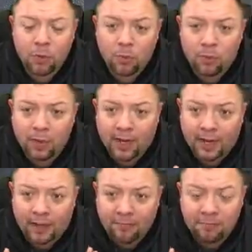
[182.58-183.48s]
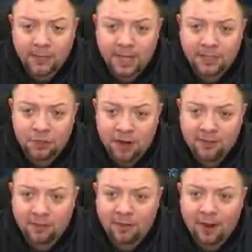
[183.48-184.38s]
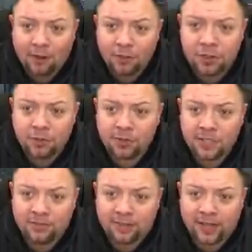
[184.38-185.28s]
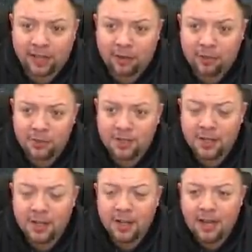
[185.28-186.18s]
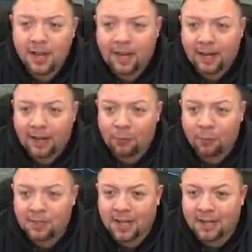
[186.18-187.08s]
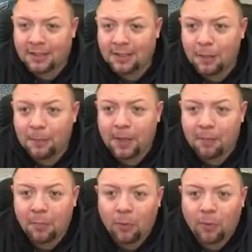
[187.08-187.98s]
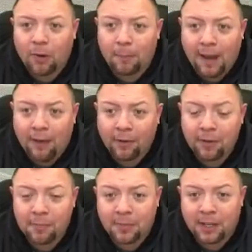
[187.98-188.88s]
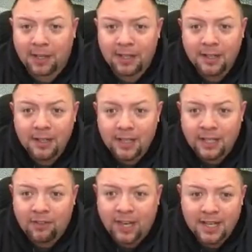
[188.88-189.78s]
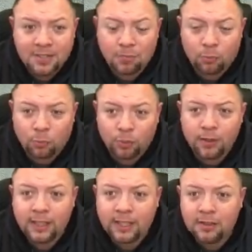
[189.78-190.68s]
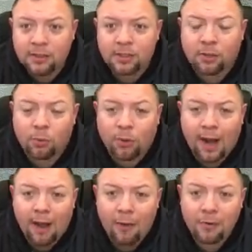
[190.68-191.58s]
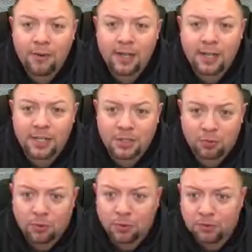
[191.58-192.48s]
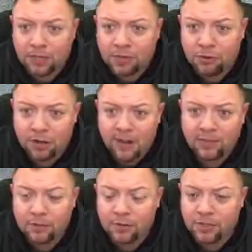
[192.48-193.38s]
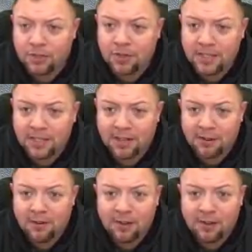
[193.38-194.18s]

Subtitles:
when I got to driving around shooting these videos. And we'll talk a little bit more about it, but if you guys really look around as we're, driving through the streets here,